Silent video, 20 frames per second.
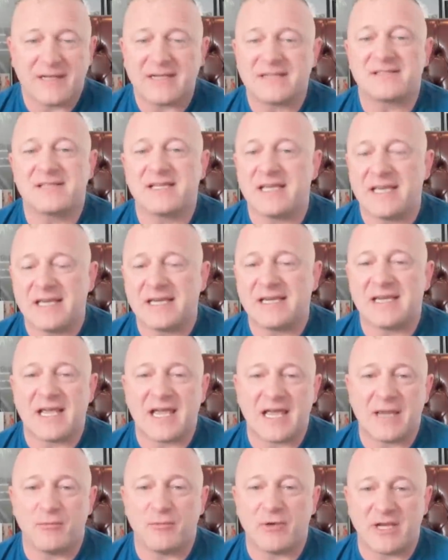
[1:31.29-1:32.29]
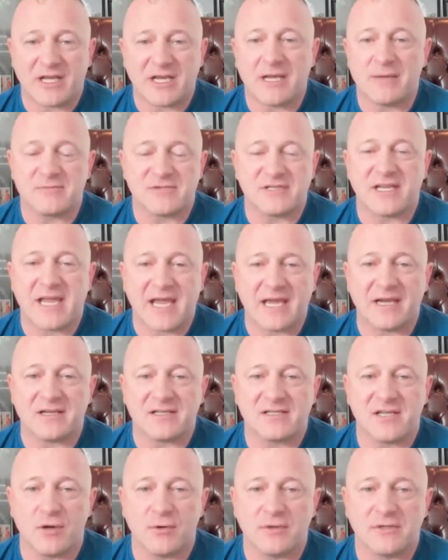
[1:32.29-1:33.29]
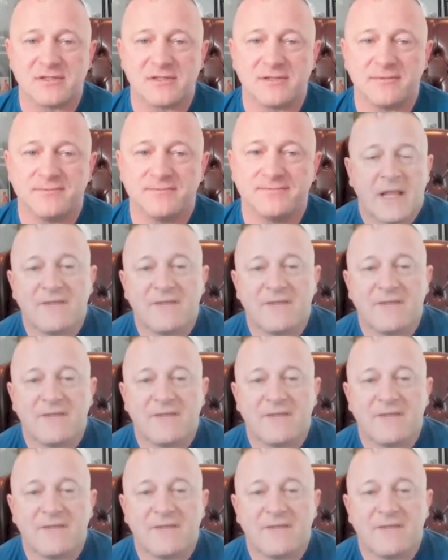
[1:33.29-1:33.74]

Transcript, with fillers: That's the end game when it comes to Candace Owens.